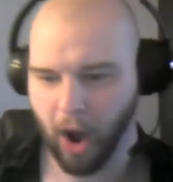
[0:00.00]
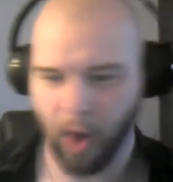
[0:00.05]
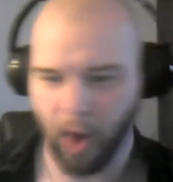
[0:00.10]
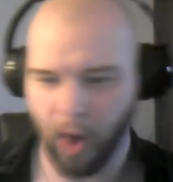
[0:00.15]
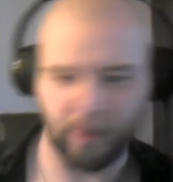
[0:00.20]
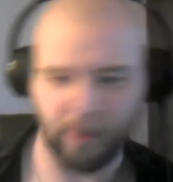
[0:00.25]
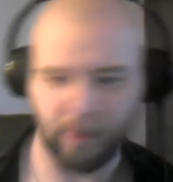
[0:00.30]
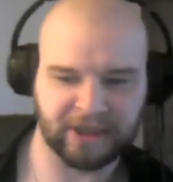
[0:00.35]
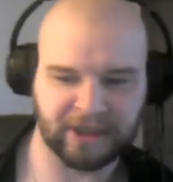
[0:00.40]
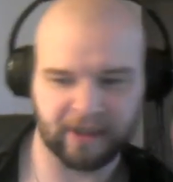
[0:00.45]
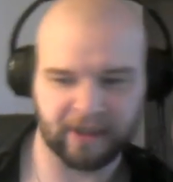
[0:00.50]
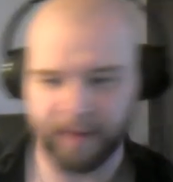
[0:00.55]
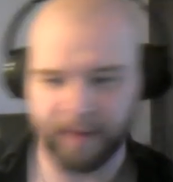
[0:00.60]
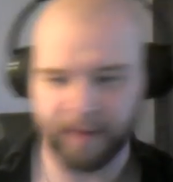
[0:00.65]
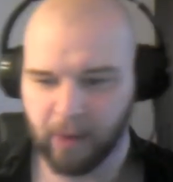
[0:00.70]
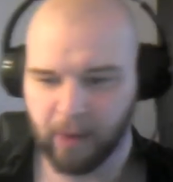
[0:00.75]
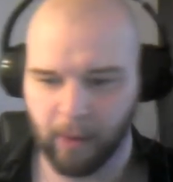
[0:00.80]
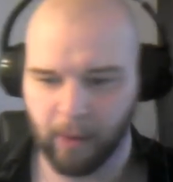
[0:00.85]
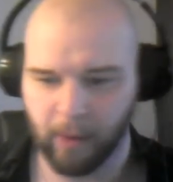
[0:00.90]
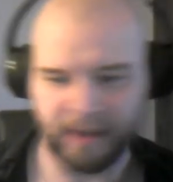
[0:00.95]
which some of
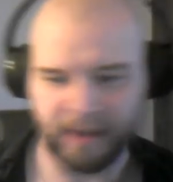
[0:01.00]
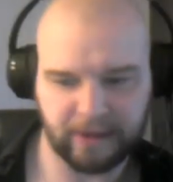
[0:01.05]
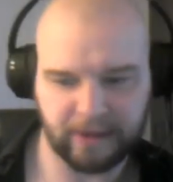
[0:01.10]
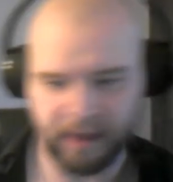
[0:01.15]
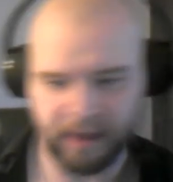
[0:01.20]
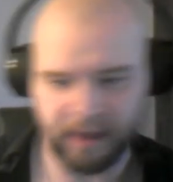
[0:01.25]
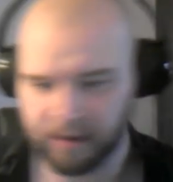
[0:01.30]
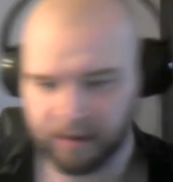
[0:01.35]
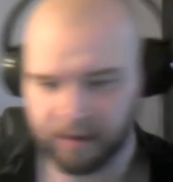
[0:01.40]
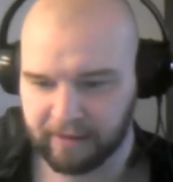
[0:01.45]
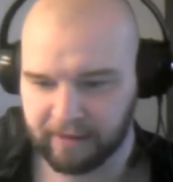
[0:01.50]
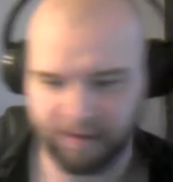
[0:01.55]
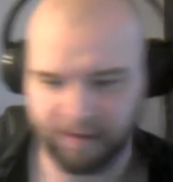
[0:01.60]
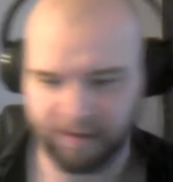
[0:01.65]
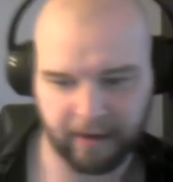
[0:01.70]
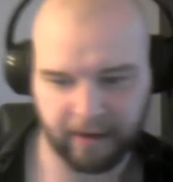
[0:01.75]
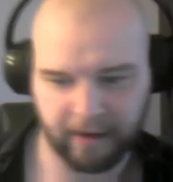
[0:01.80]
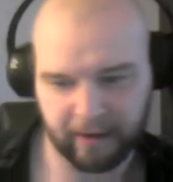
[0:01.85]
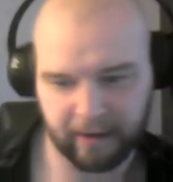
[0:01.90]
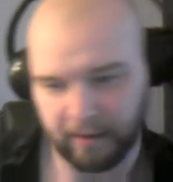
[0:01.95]
you are way too young to
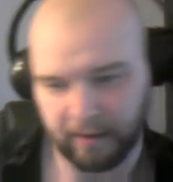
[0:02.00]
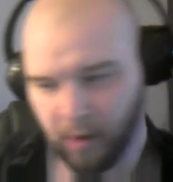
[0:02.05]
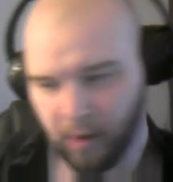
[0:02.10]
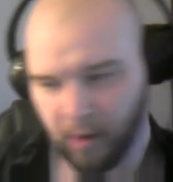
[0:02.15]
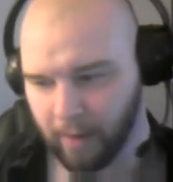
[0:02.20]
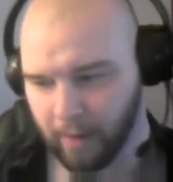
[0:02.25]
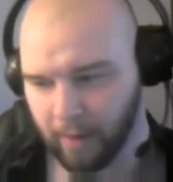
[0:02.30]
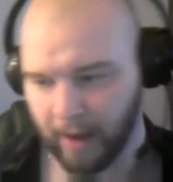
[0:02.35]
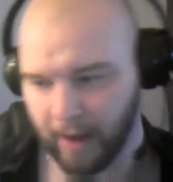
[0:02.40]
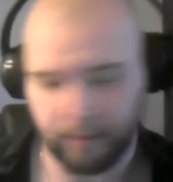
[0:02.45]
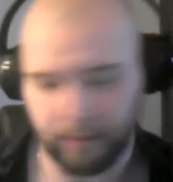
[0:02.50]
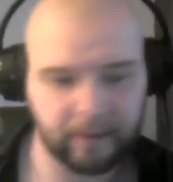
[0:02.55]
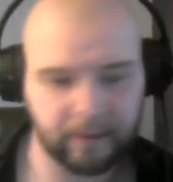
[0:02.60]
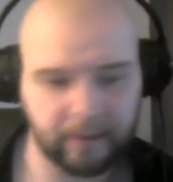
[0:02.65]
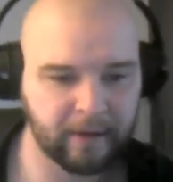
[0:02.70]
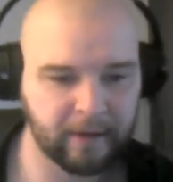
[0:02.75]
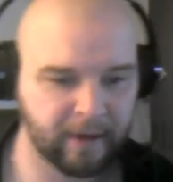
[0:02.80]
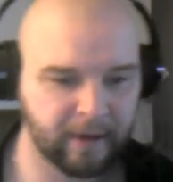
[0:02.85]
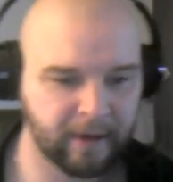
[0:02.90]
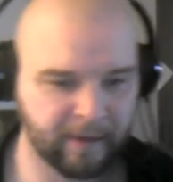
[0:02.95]
fucking know about.
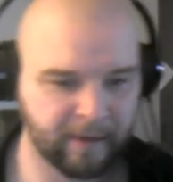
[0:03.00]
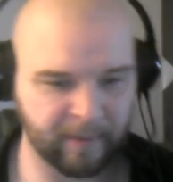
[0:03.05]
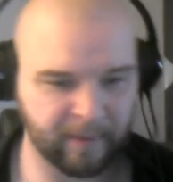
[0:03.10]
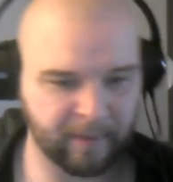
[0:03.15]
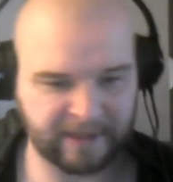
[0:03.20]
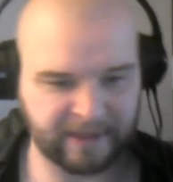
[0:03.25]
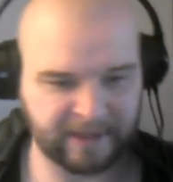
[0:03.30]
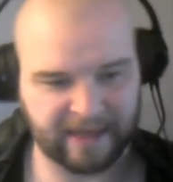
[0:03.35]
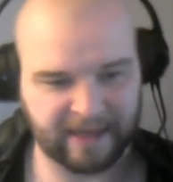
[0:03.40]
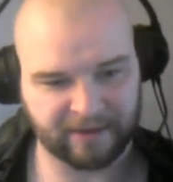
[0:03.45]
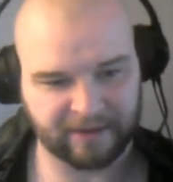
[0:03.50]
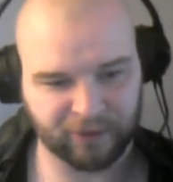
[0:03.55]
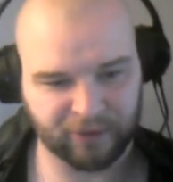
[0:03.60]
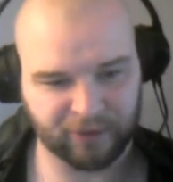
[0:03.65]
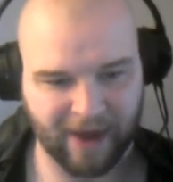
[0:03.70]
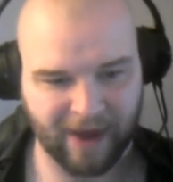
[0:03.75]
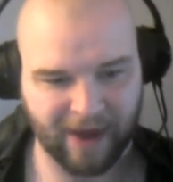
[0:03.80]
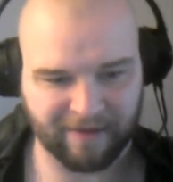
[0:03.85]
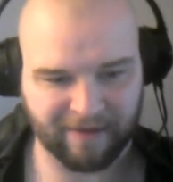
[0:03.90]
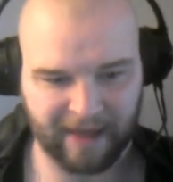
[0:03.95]
But it's that
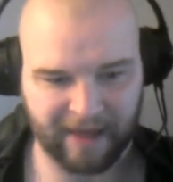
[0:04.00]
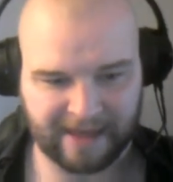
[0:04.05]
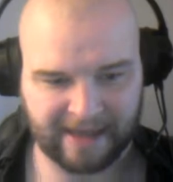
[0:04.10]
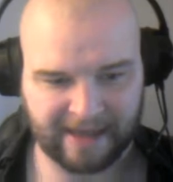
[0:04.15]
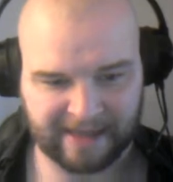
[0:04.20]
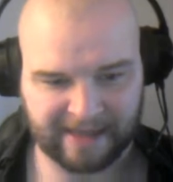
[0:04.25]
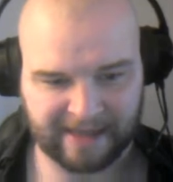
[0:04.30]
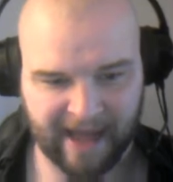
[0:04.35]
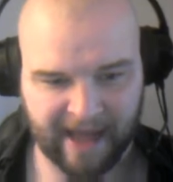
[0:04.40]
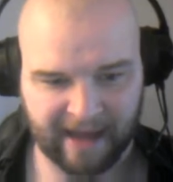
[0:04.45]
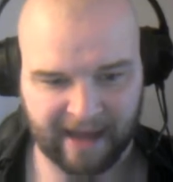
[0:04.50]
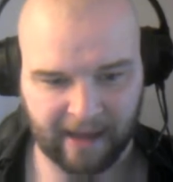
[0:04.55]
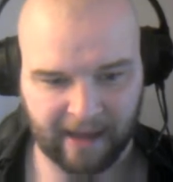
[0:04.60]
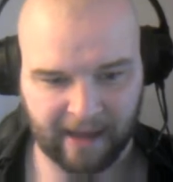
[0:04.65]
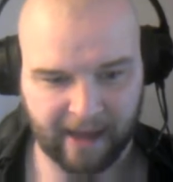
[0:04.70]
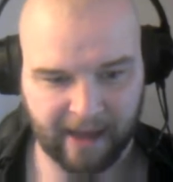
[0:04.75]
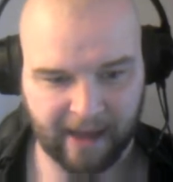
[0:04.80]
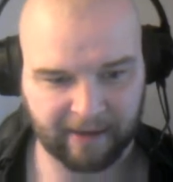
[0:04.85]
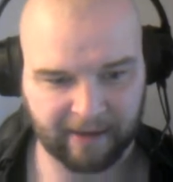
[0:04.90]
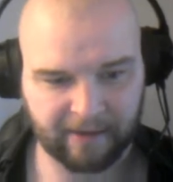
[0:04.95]
draft class that had
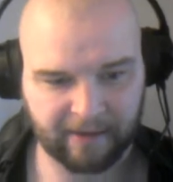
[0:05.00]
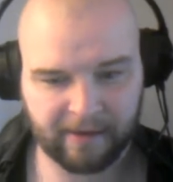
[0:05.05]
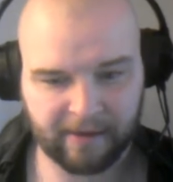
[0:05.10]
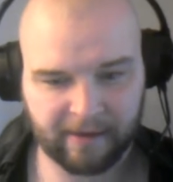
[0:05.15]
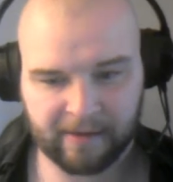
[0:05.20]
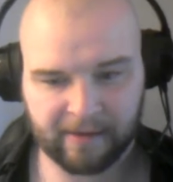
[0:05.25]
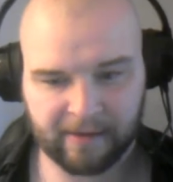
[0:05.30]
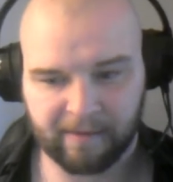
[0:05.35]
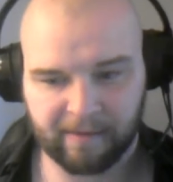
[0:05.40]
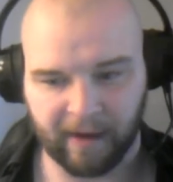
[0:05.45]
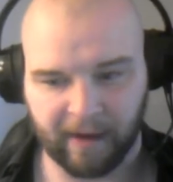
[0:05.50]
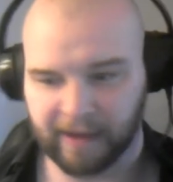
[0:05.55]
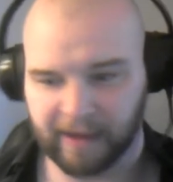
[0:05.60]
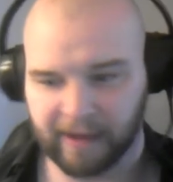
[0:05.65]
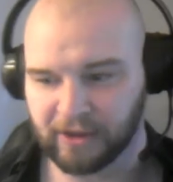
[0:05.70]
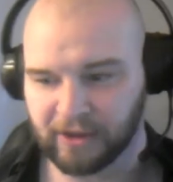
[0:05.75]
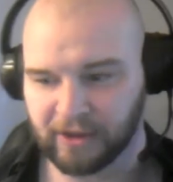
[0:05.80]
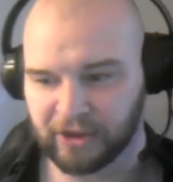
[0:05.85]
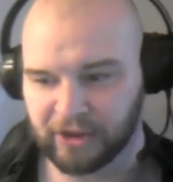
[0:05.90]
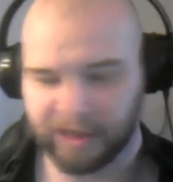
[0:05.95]
fucking
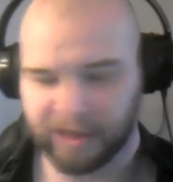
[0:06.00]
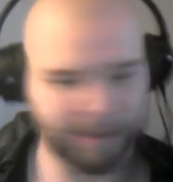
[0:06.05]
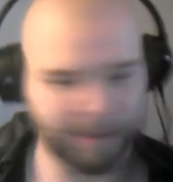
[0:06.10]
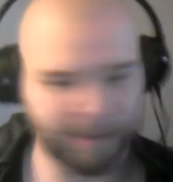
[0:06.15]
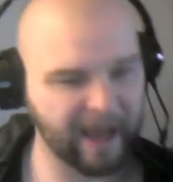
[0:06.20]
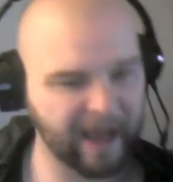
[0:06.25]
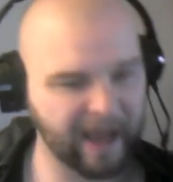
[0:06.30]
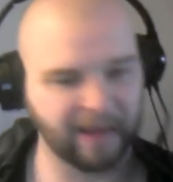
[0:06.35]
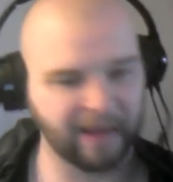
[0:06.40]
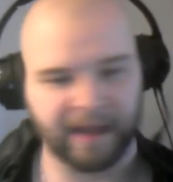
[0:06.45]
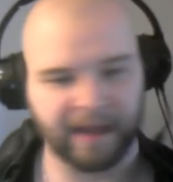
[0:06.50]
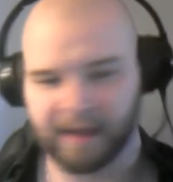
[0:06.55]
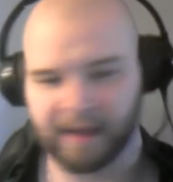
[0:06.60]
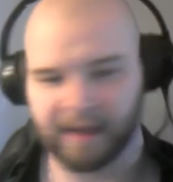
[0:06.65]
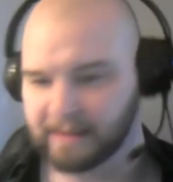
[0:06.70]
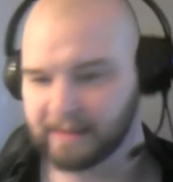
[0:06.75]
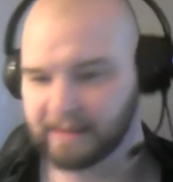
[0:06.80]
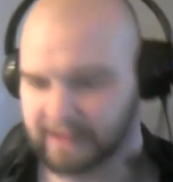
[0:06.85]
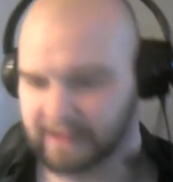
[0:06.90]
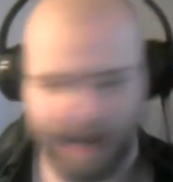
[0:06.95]
Jim Kelly
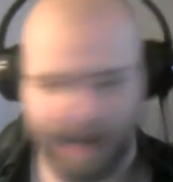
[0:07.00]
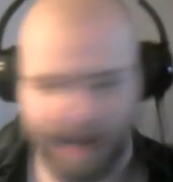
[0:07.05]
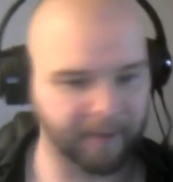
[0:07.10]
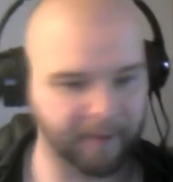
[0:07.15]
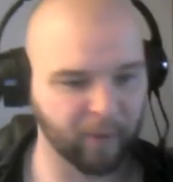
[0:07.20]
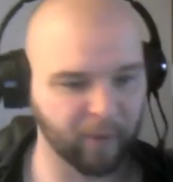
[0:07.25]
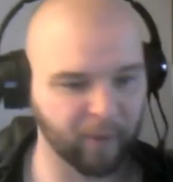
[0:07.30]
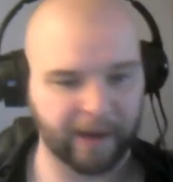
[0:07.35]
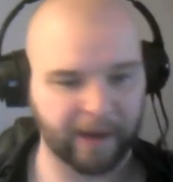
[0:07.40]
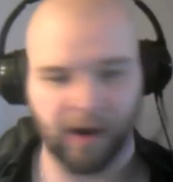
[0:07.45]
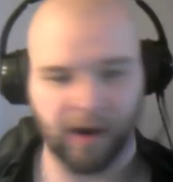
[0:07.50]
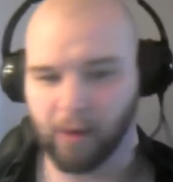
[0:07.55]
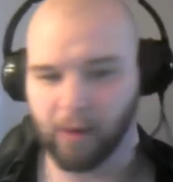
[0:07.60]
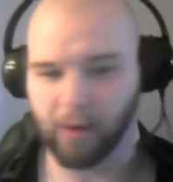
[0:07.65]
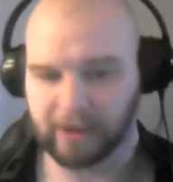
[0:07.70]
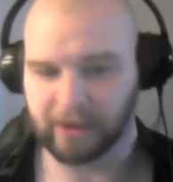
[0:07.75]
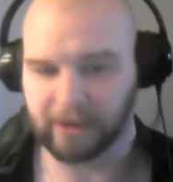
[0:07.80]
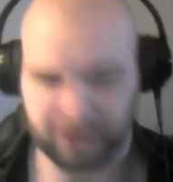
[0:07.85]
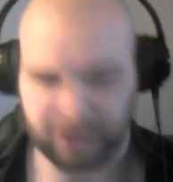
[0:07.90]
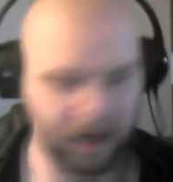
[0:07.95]
and Dan Marino
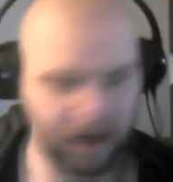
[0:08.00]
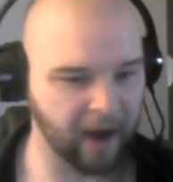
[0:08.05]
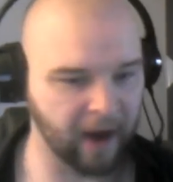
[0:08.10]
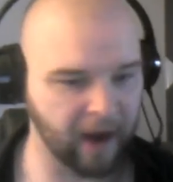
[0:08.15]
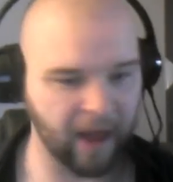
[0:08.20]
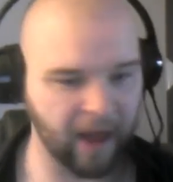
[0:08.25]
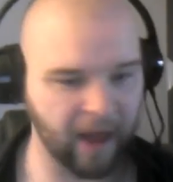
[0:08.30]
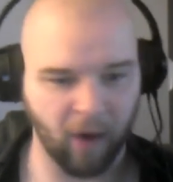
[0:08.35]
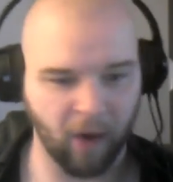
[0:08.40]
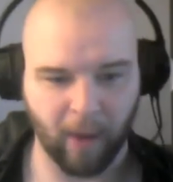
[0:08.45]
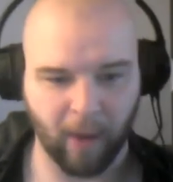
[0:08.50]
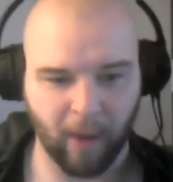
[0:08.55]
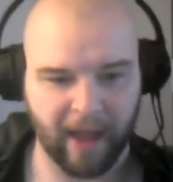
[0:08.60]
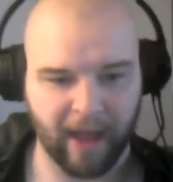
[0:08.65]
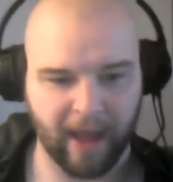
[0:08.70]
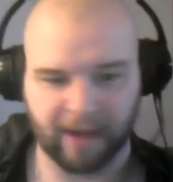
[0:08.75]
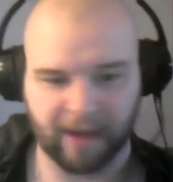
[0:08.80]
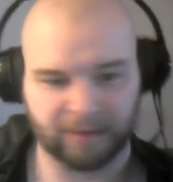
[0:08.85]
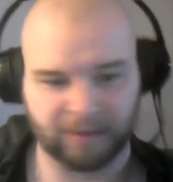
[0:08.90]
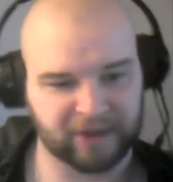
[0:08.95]
and John
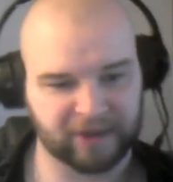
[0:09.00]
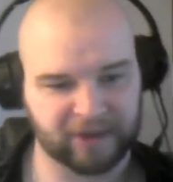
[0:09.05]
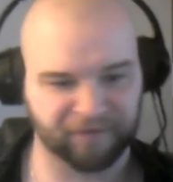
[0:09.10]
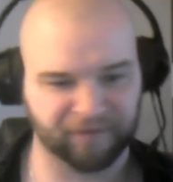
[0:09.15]
Elway, and it was just